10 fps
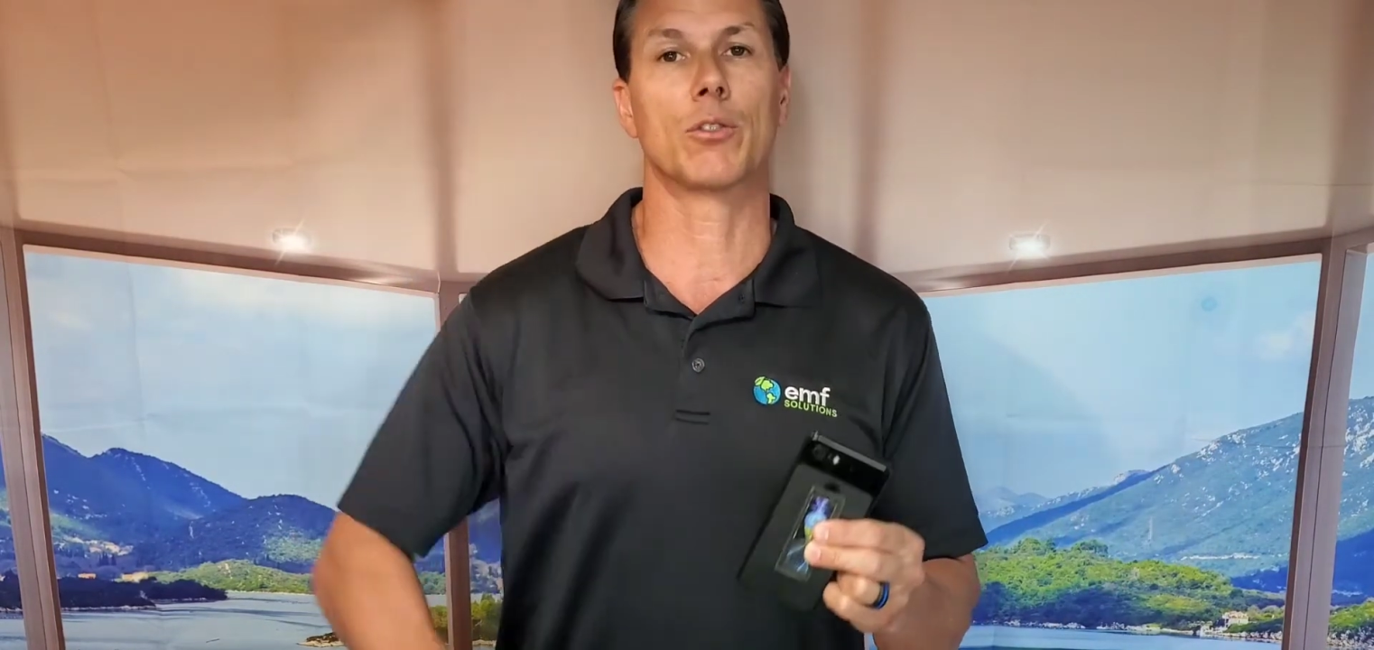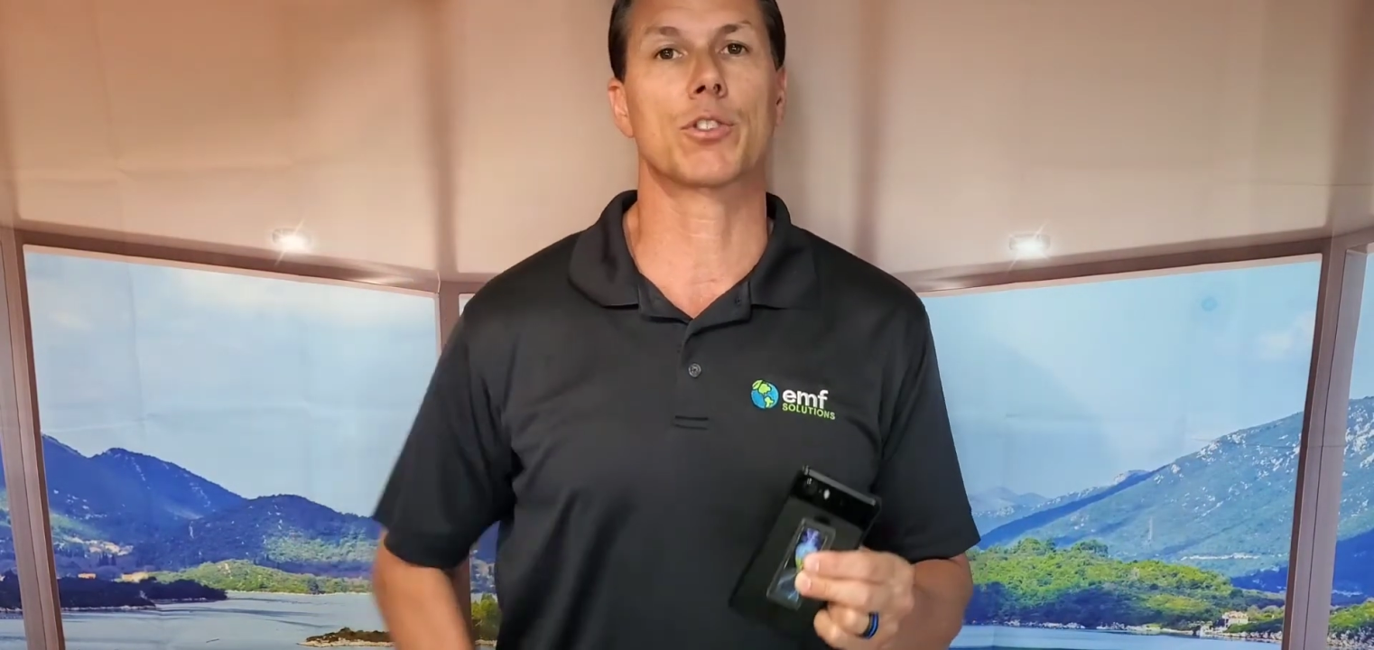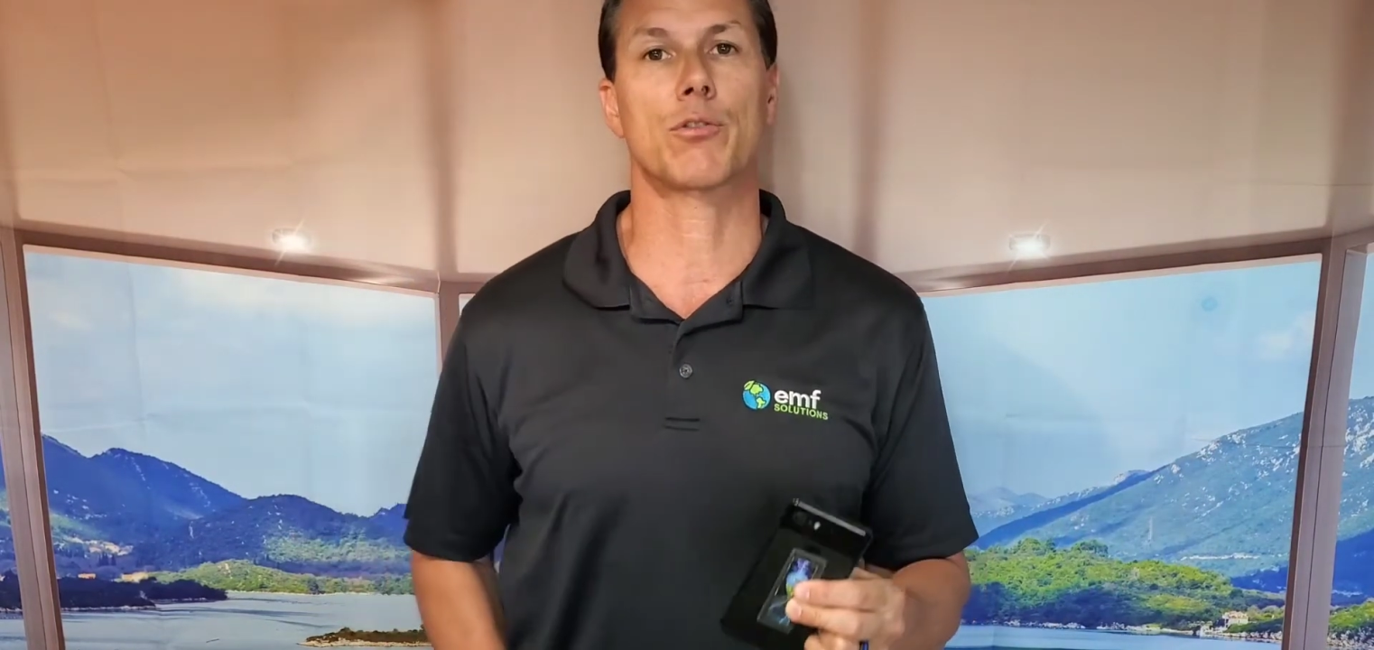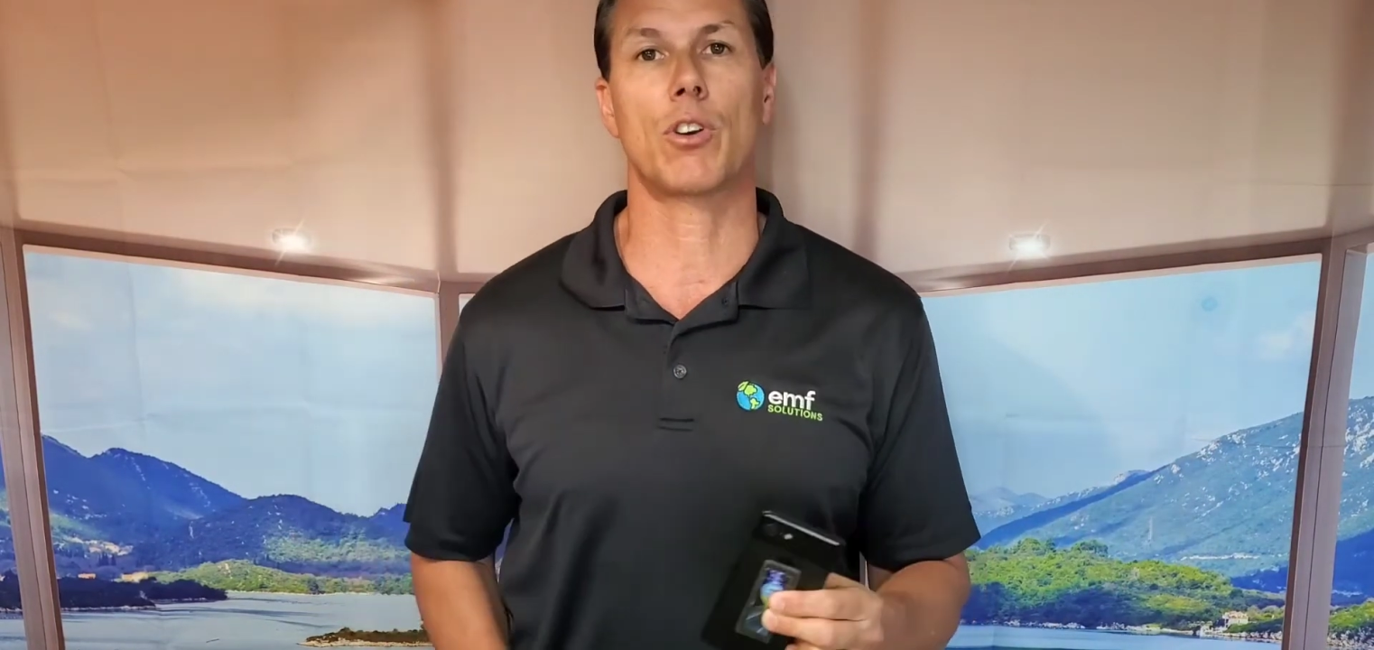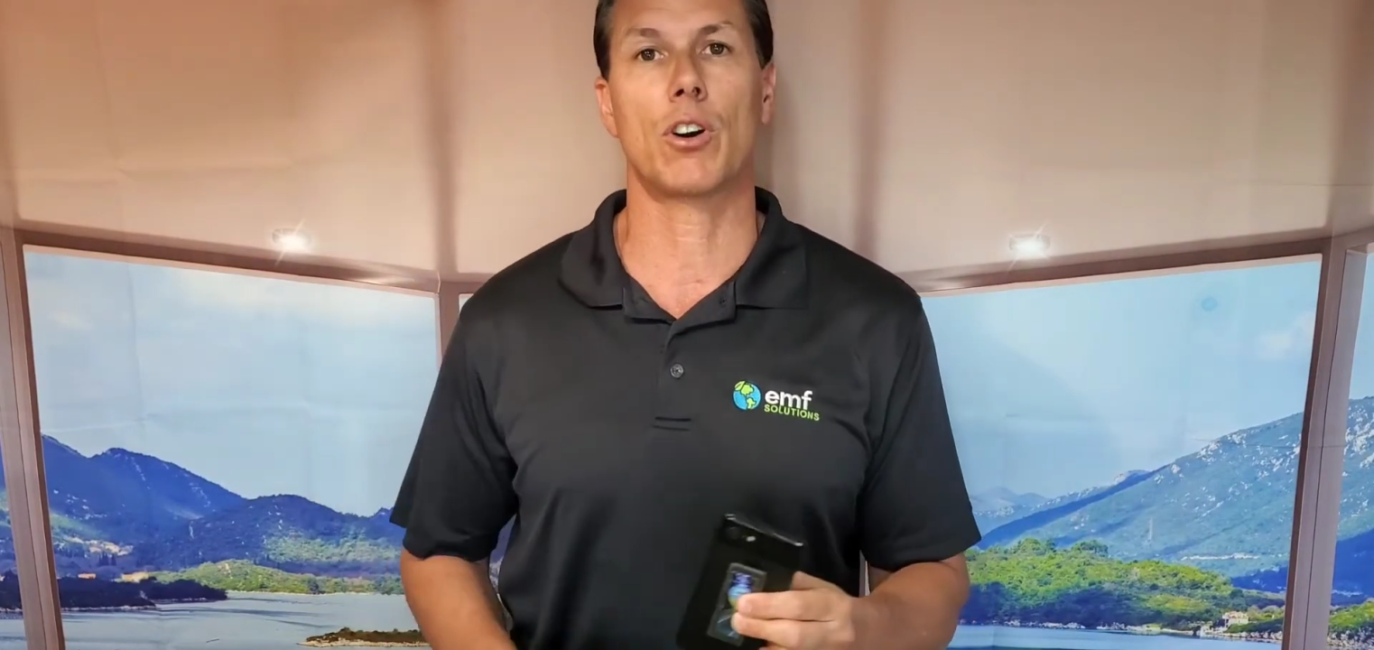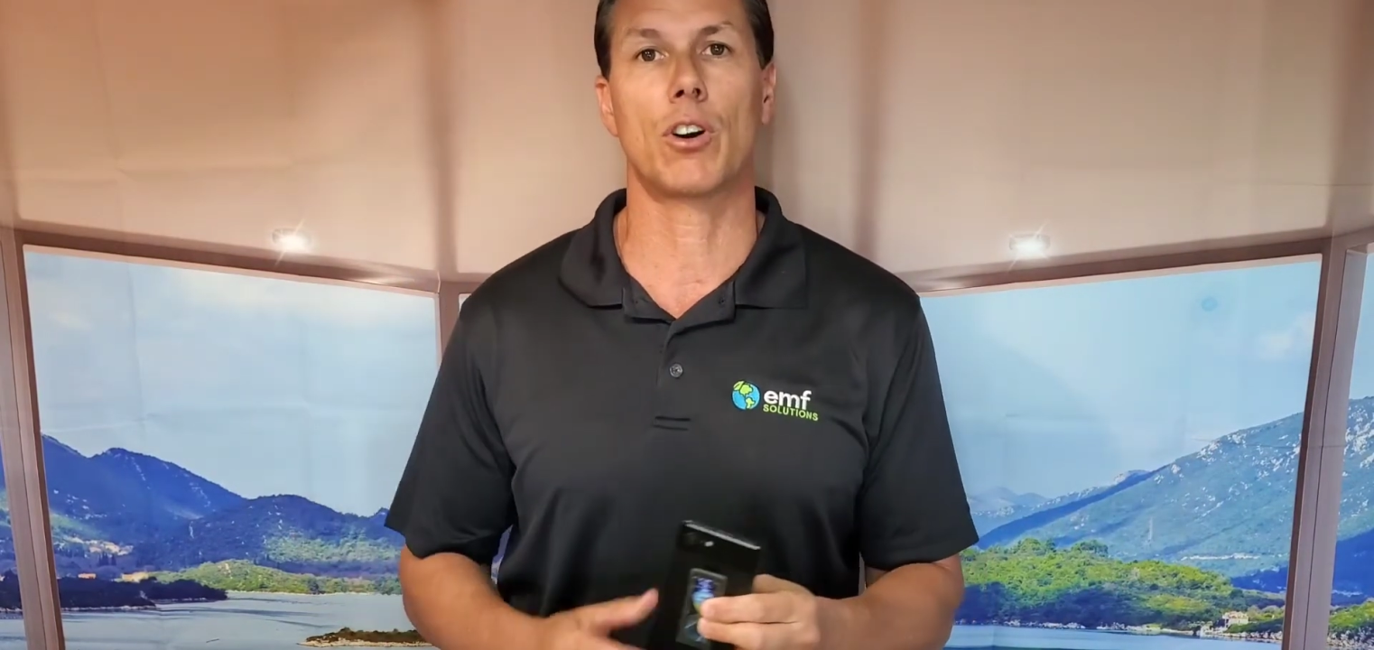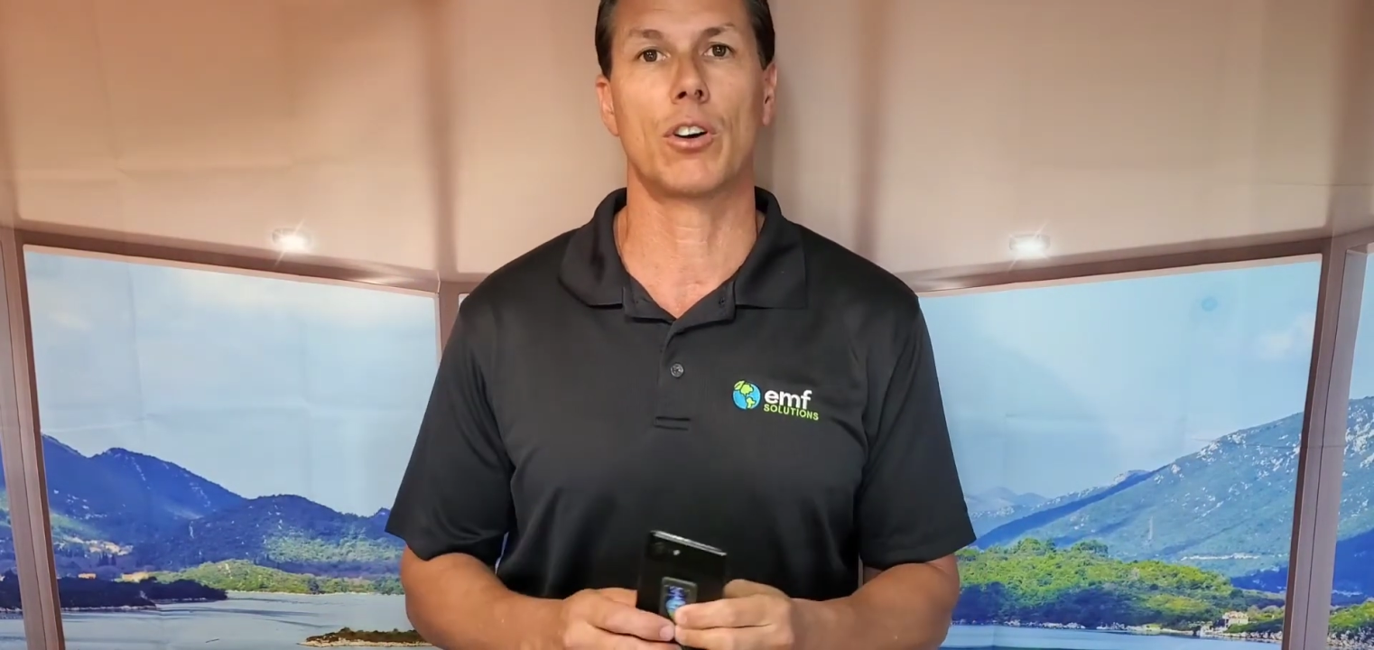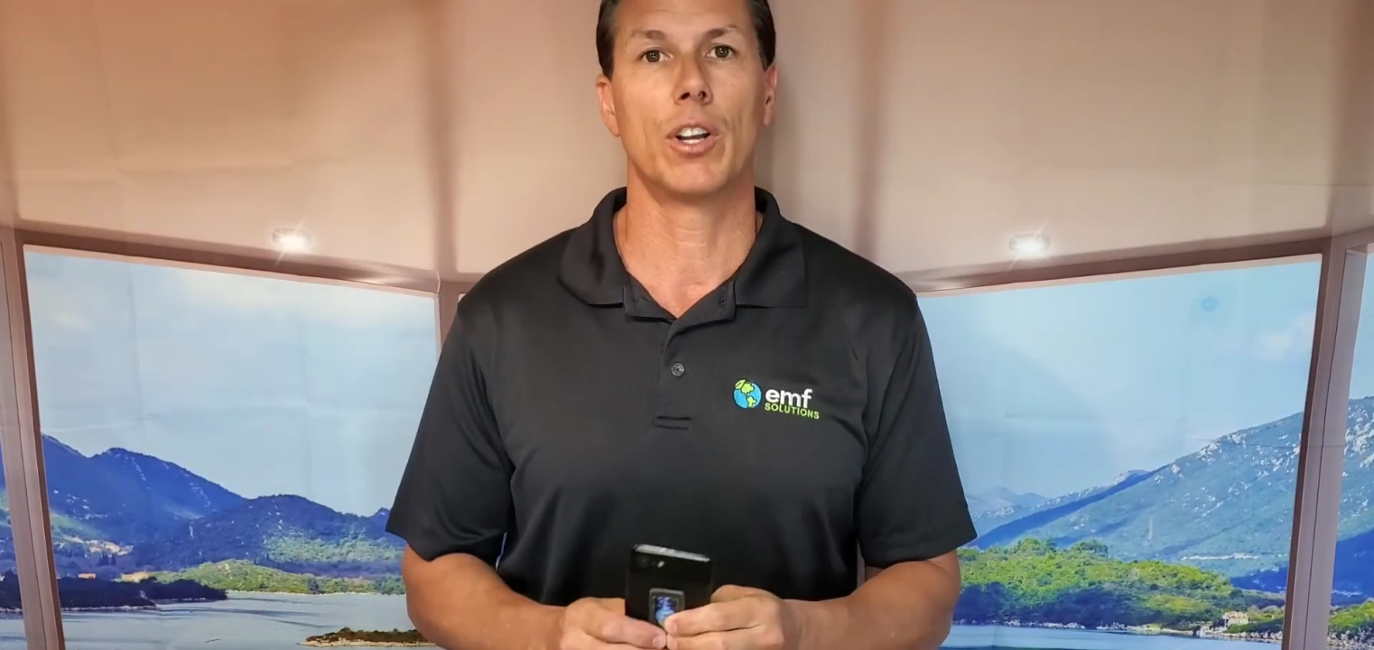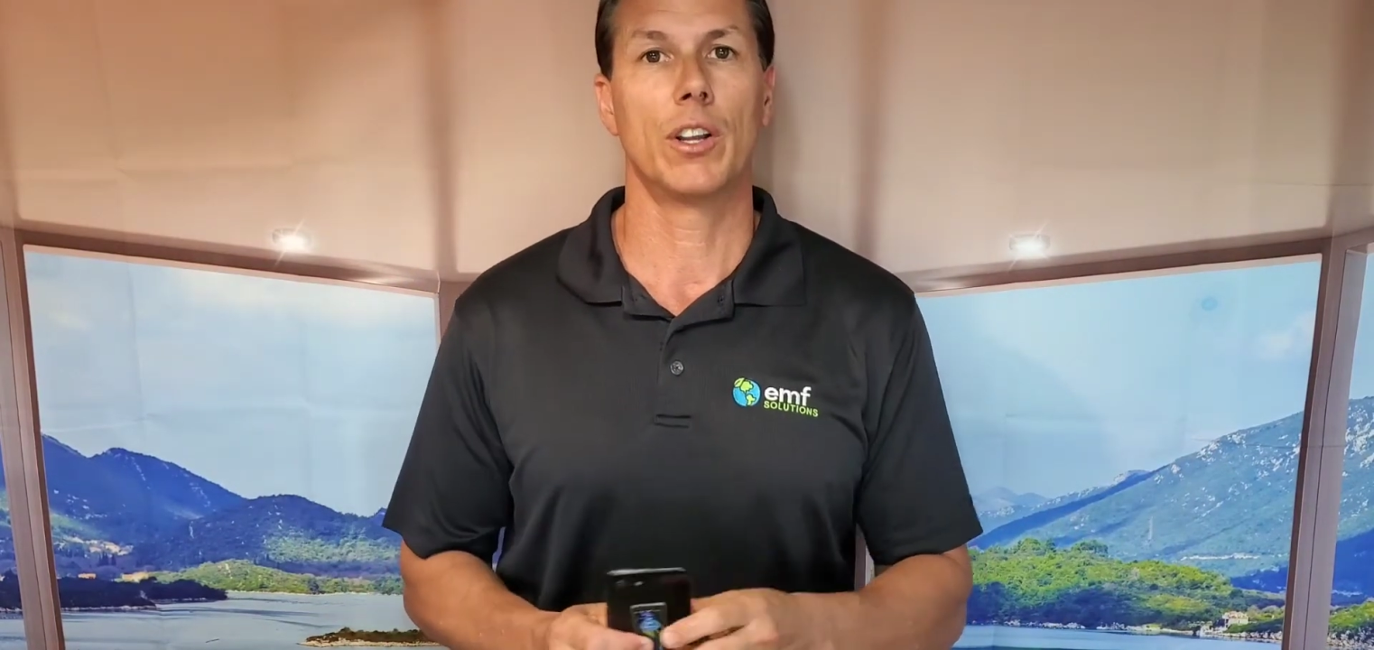straw.